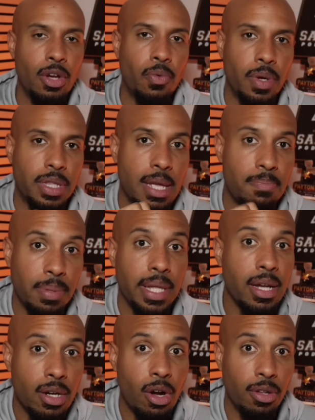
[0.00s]
with a
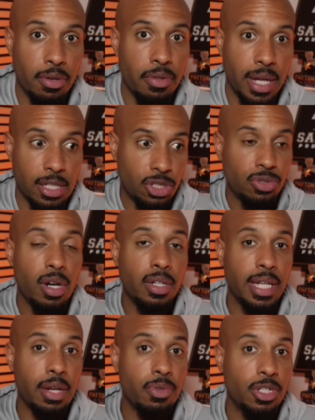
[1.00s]
play caller that's struggling,